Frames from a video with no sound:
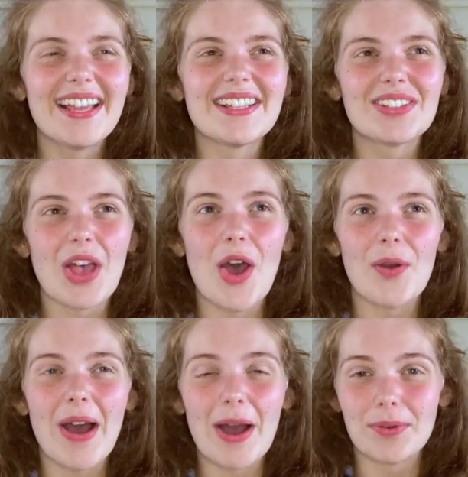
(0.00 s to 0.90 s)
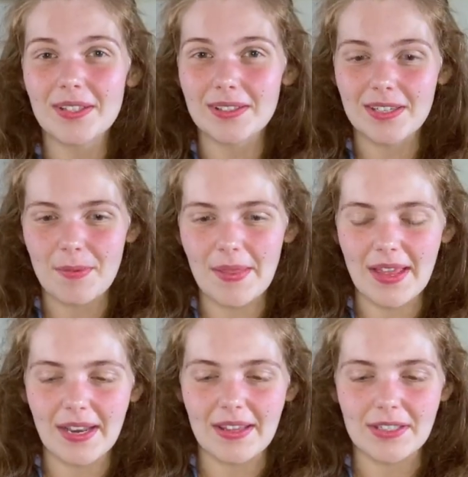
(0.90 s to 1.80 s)
So I want to talk about
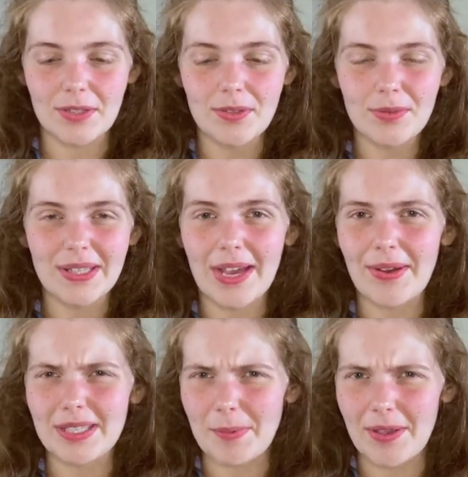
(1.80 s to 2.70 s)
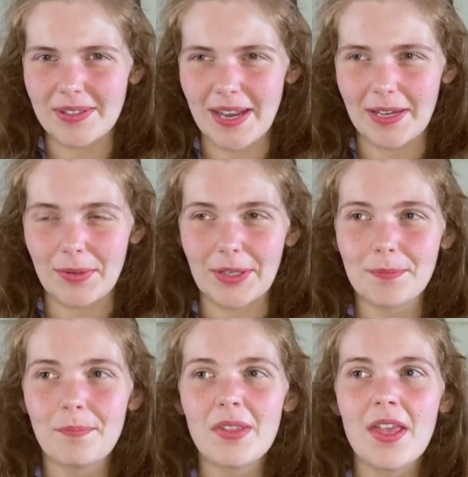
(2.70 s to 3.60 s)
that a little without exposing anyone.
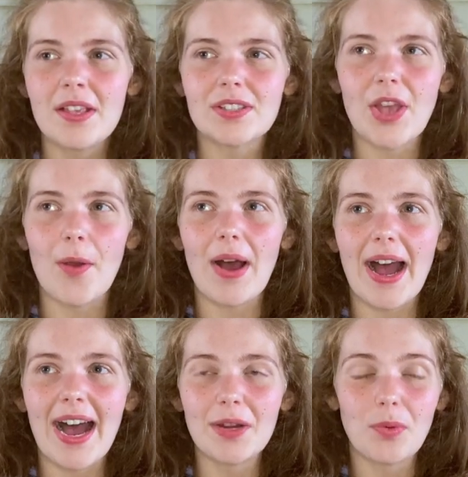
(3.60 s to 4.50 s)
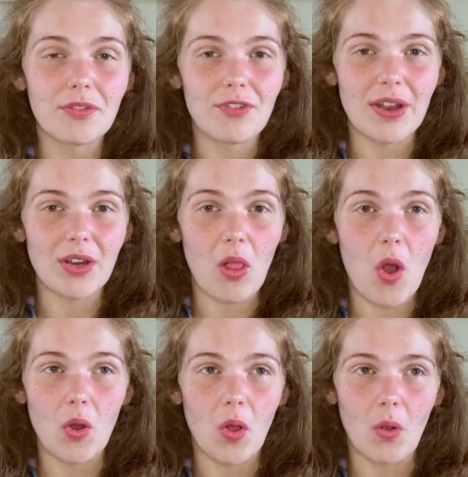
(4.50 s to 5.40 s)
So I had one friend a
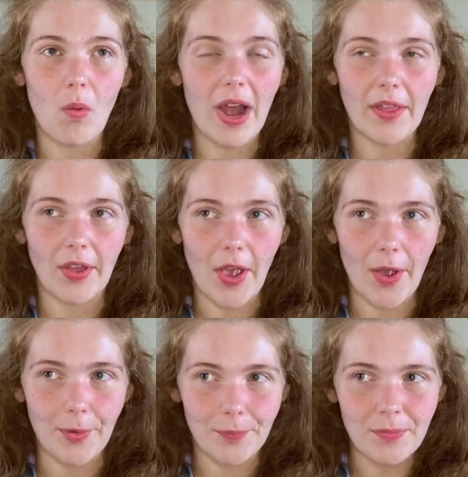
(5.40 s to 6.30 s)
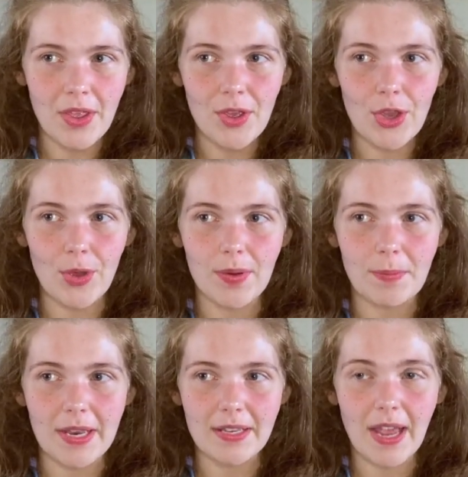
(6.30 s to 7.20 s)
long, long while ago who had
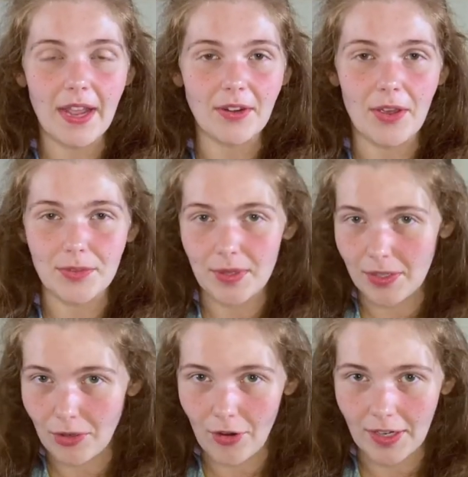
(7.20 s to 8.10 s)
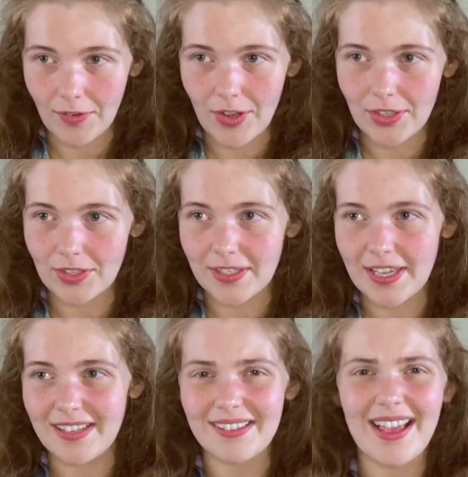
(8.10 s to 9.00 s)
been diagnosed with a neurodivergency,
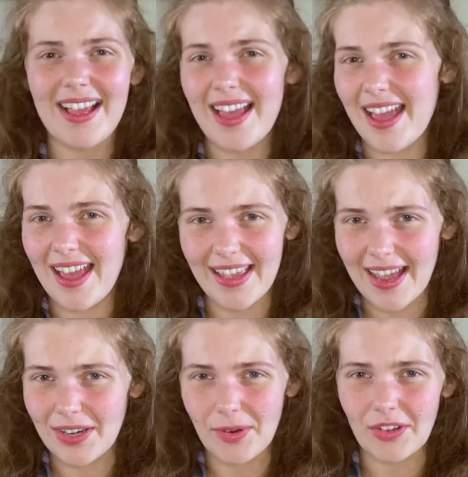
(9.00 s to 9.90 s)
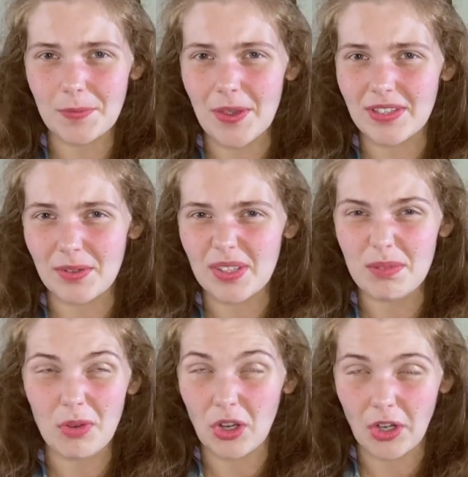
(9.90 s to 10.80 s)
and again, I don't want to expose anyone, so
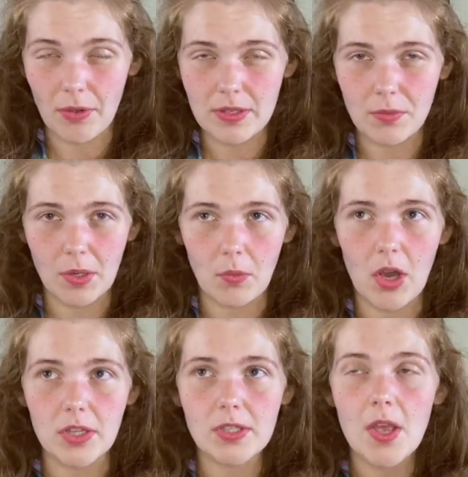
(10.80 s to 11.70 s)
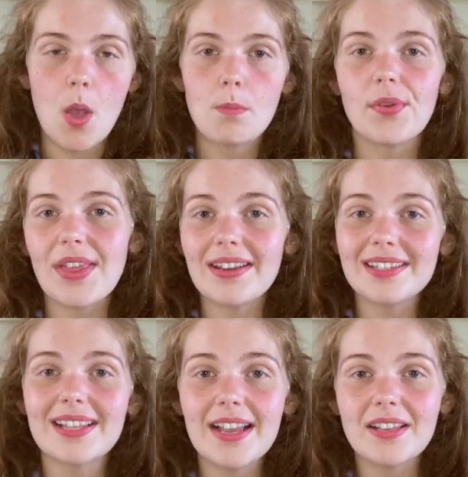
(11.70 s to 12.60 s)
I'm not going to go into what it was. But they
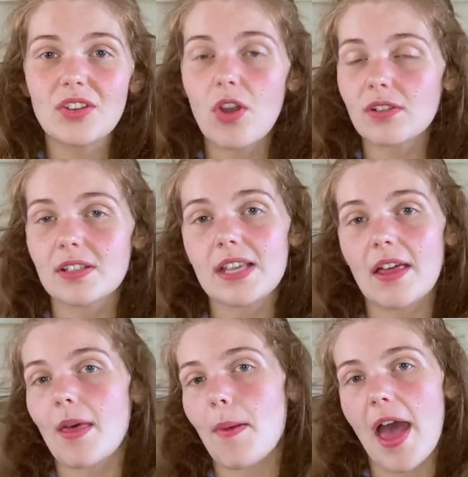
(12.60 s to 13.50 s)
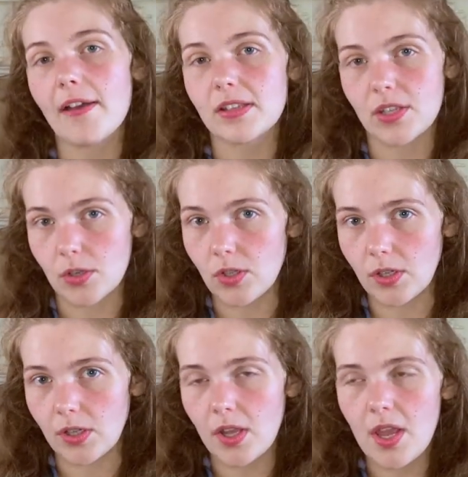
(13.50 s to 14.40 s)
decided not to tell their parents at
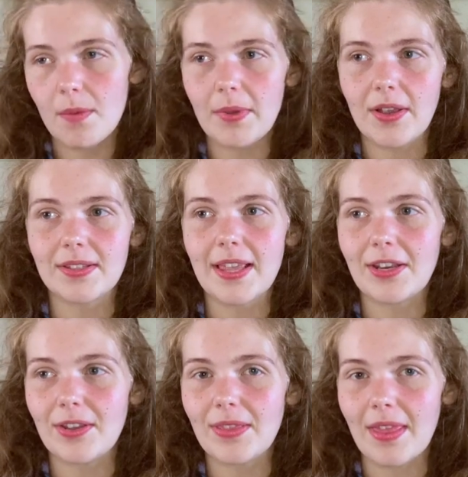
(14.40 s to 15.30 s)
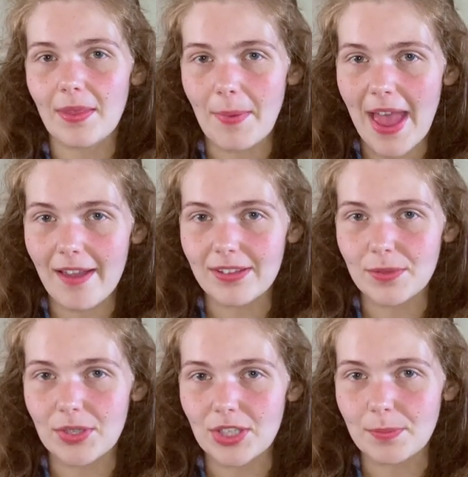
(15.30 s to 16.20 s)
all because they knew that the parents
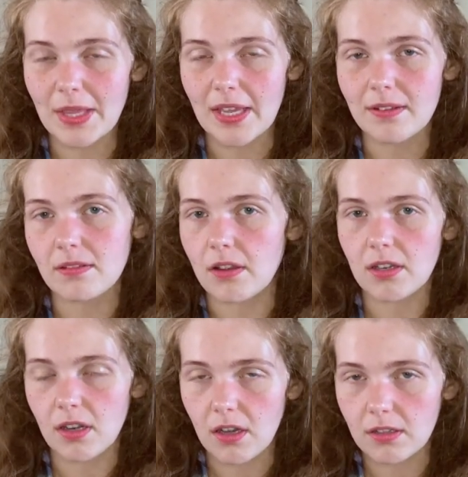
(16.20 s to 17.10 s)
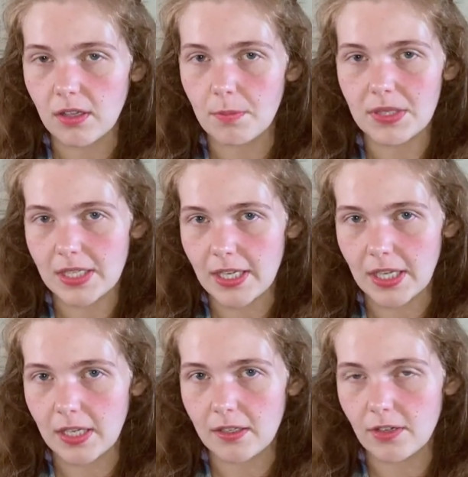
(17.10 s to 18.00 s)
would just be like, no, you're not, don't be
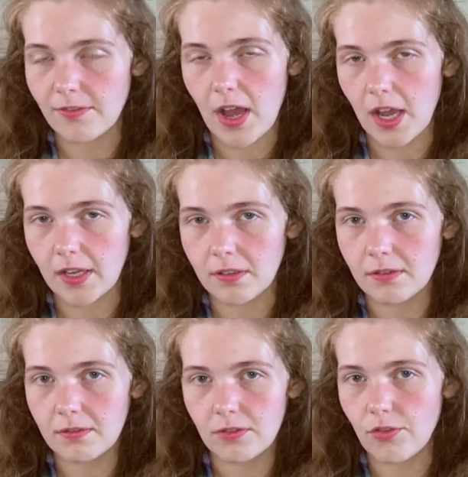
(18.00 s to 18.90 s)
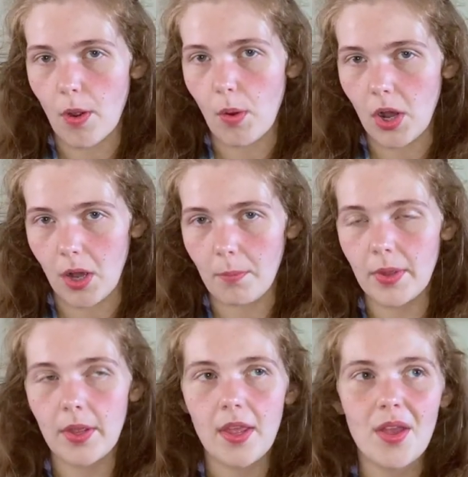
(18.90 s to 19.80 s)
silly, you're fine, grow up.
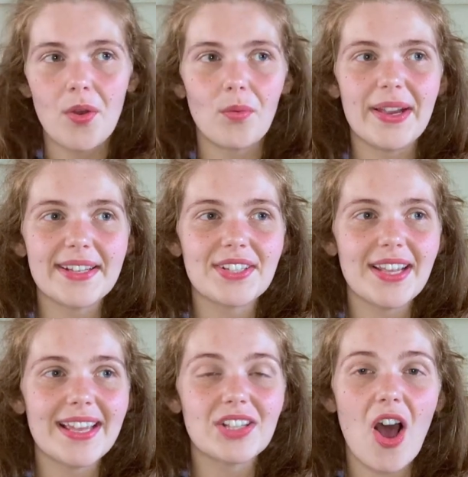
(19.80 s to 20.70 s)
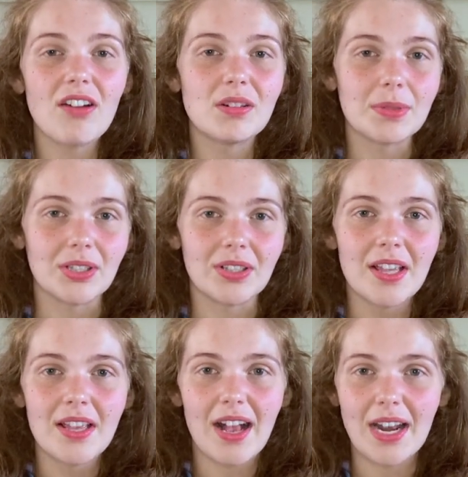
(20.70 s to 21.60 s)
which is horrible.
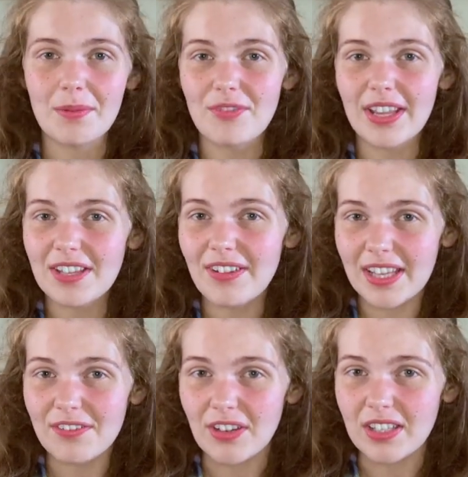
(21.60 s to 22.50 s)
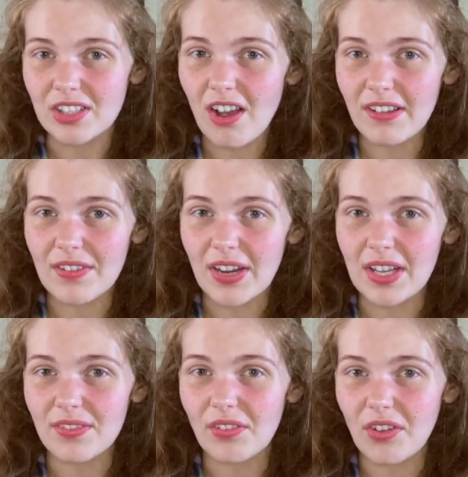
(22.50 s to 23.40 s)
And I'm really, really fucking sorry if any
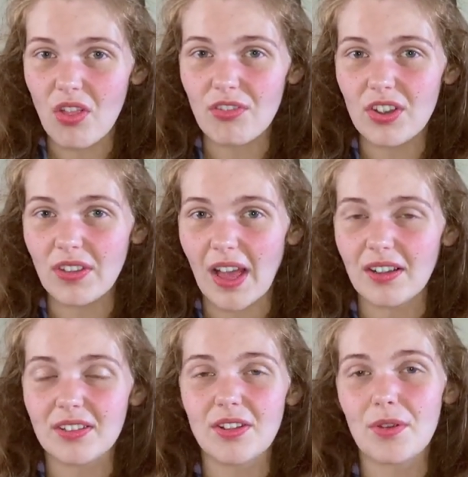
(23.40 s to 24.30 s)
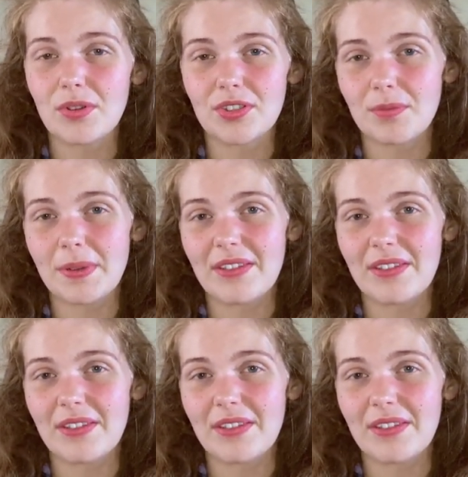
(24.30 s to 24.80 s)
of you have gone through that, because no one should be